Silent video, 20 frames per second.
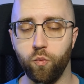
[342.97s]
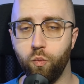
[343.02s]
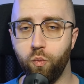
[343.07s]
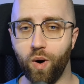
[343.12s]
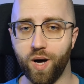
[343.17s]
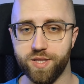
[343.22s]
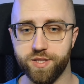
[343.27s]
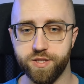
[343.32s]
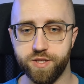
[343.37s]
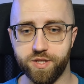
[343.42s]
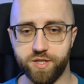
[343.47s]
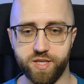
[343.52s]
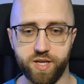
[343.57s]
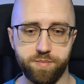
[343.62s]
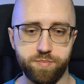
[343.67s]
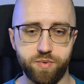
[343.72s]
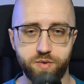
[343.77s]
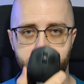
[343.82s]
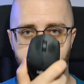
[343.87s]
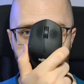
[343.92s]
1
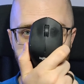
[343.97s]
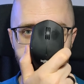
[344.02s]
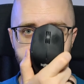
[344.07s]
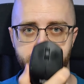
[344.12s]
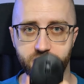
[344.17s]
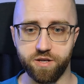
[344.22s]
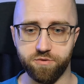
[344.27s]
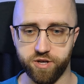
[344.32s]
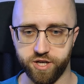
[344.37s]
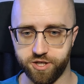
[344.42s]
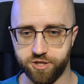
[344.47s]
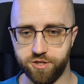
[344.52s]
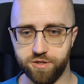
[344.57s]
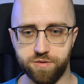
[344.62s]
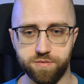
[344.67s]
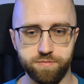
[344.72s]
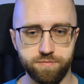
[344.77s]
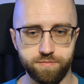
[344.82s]
step of the direction.